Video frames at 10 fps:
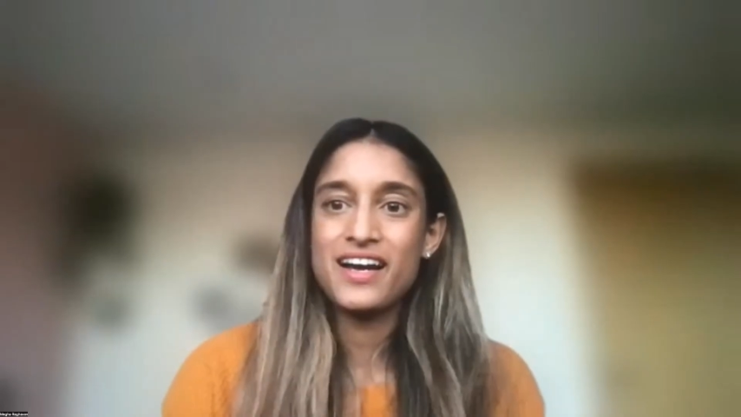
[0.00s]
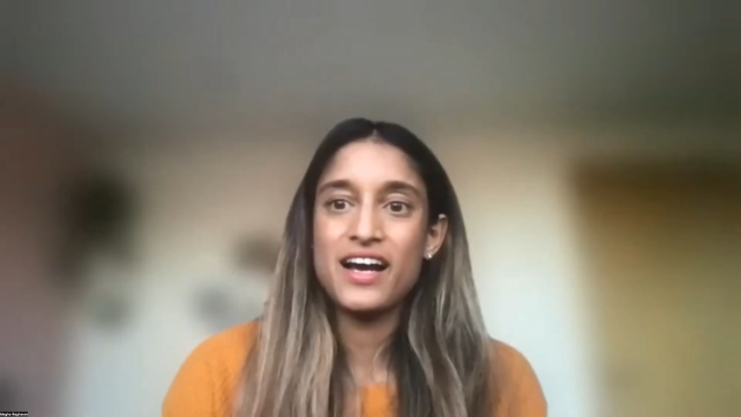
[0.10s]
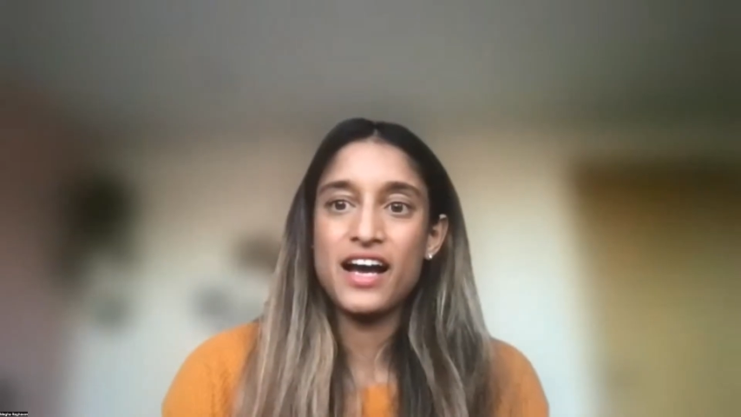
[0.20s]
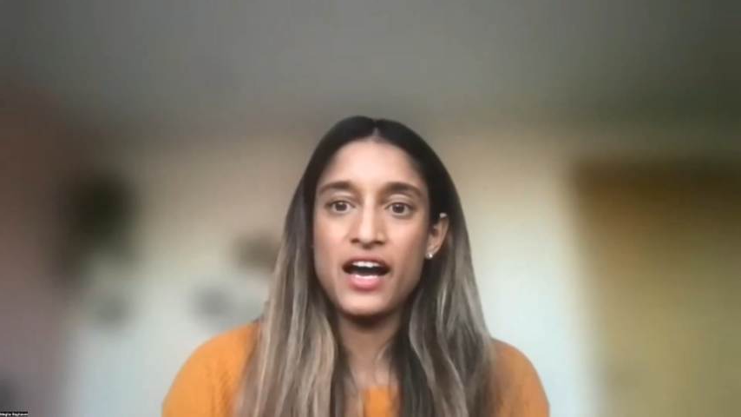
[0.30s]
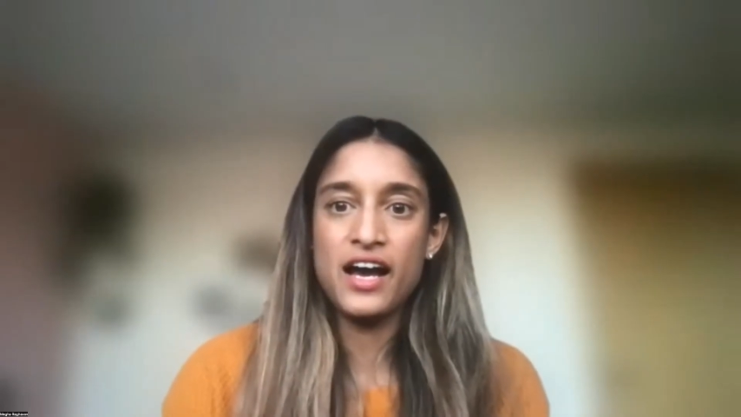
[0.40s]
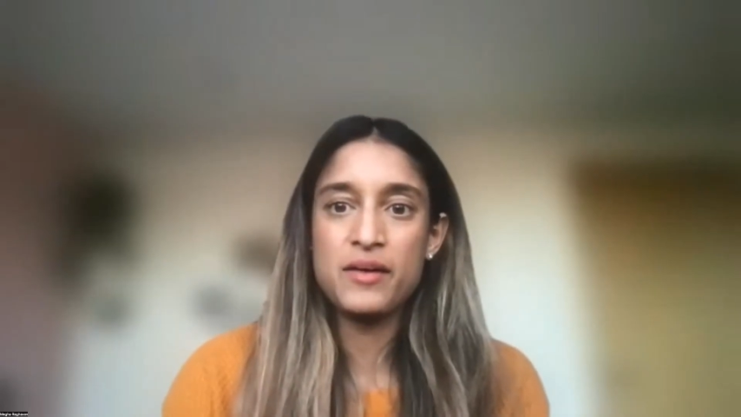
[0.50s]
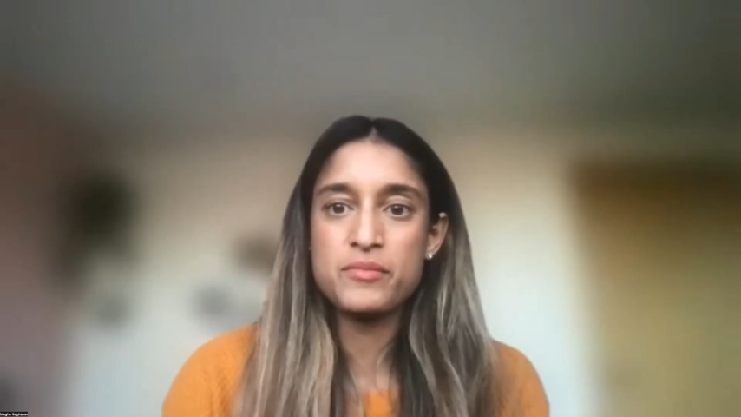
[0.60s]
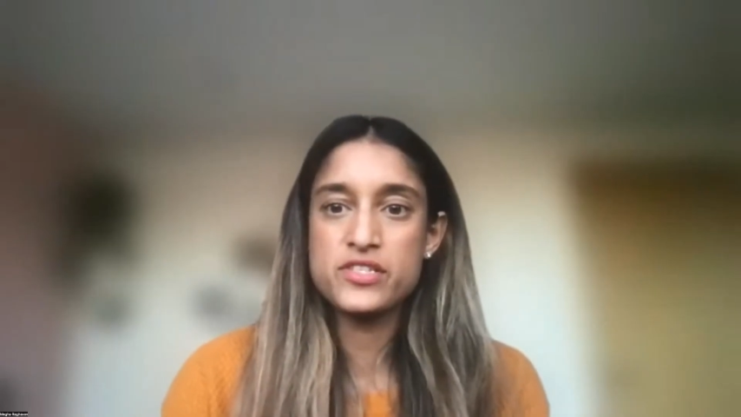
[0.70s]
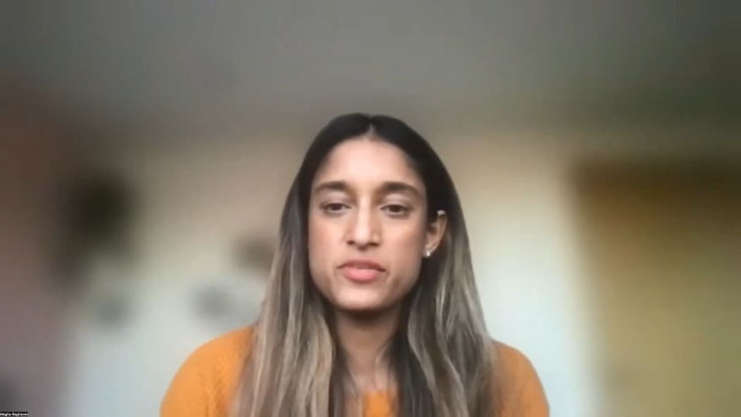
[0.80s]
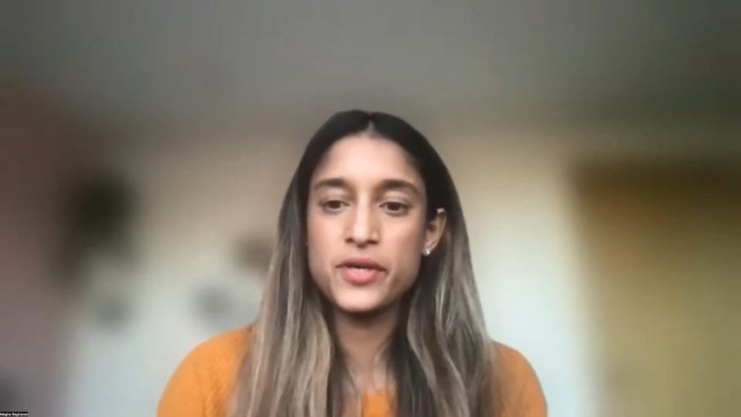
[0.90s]

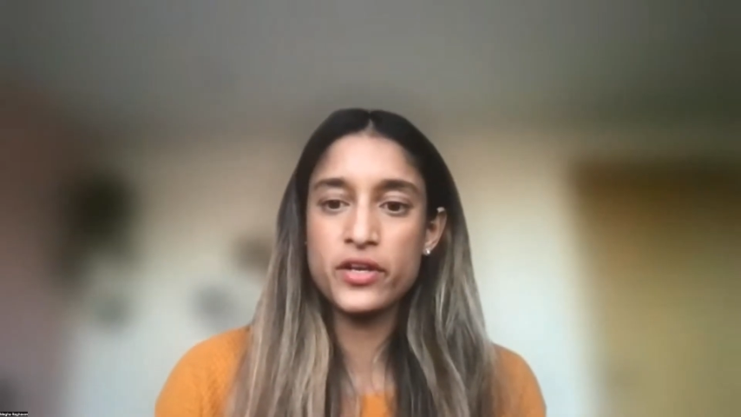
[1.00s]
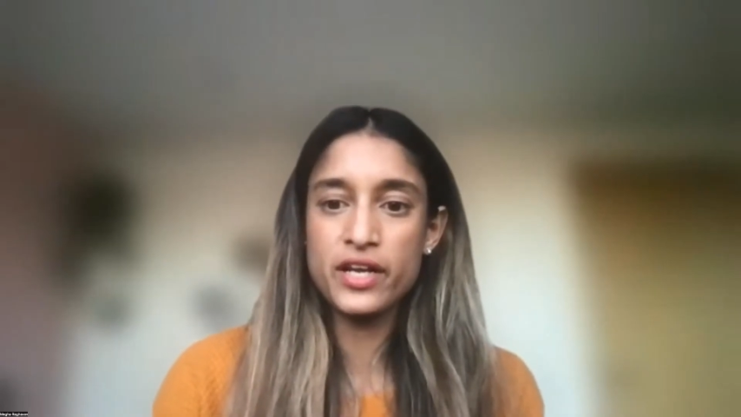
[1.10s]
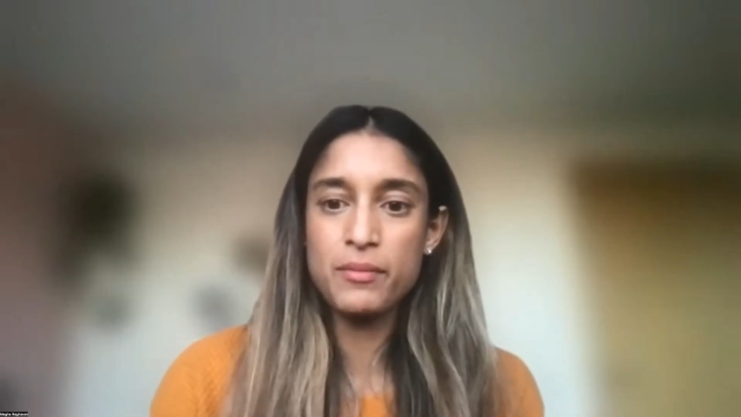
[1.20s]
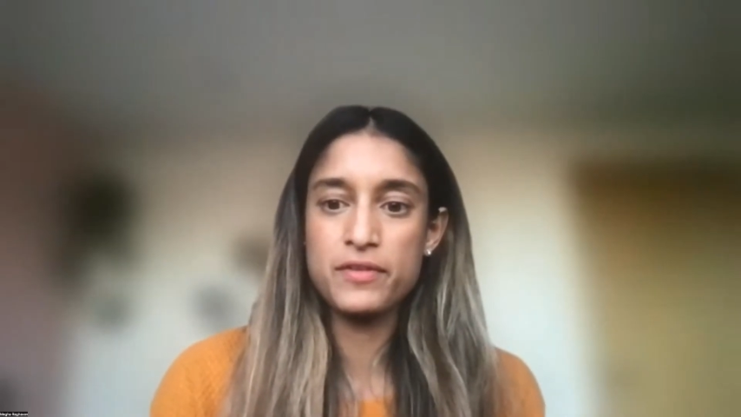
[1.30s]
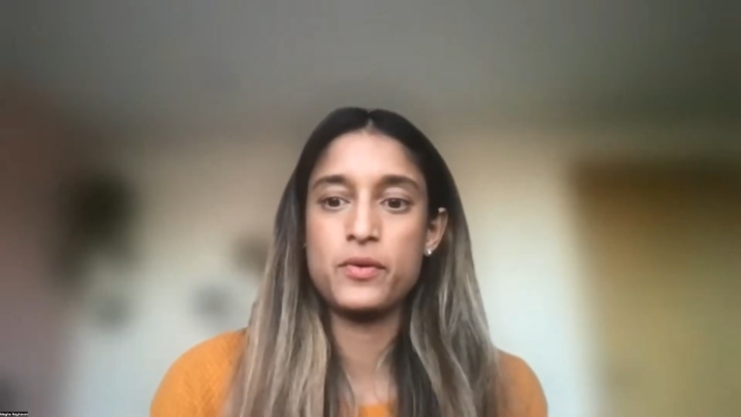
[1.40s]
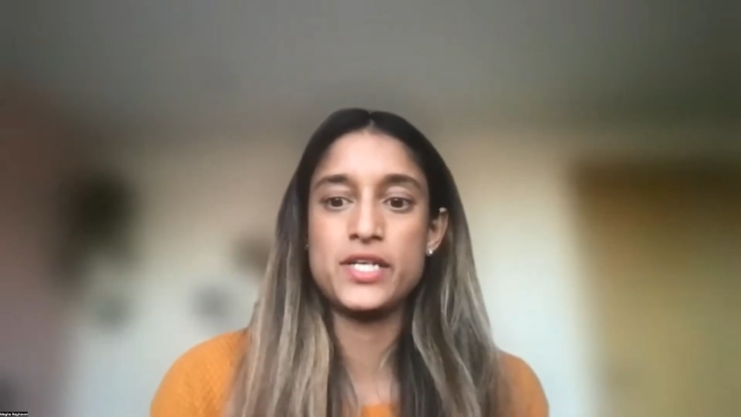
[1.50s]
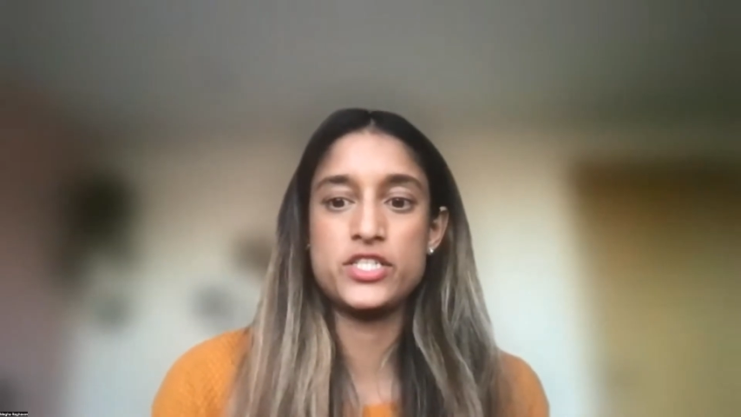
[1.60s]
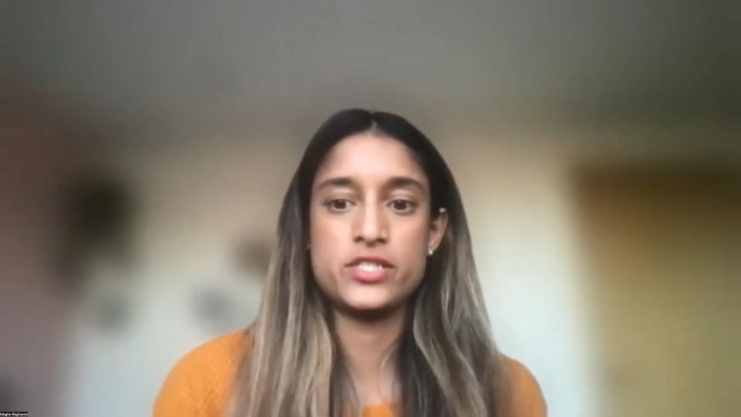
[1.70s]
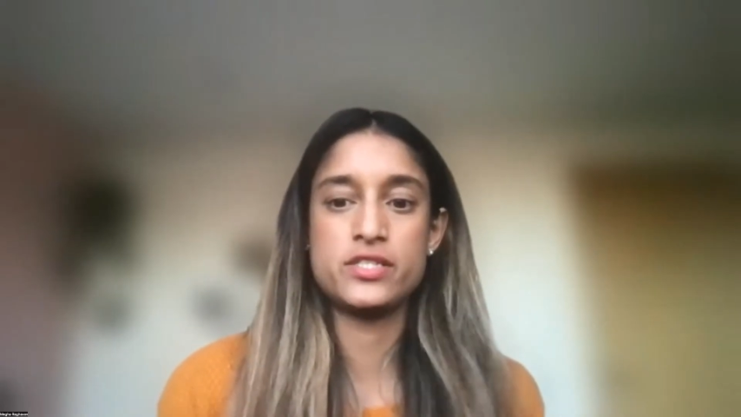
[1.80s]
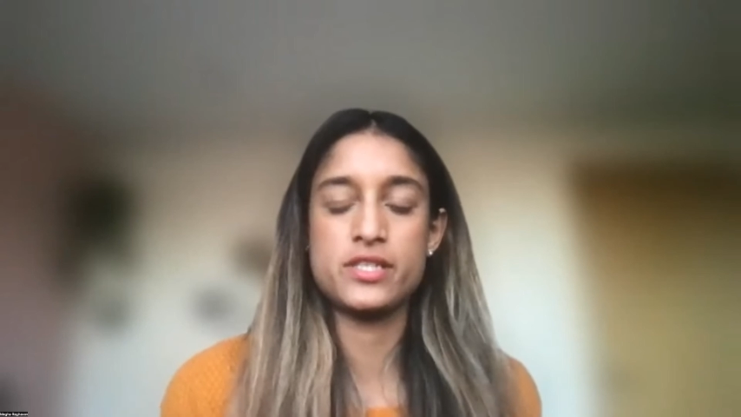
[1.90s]
So we got a couple of
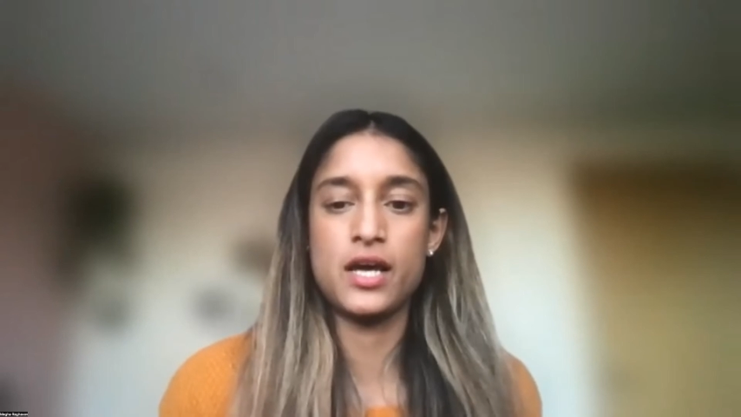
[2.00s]
questions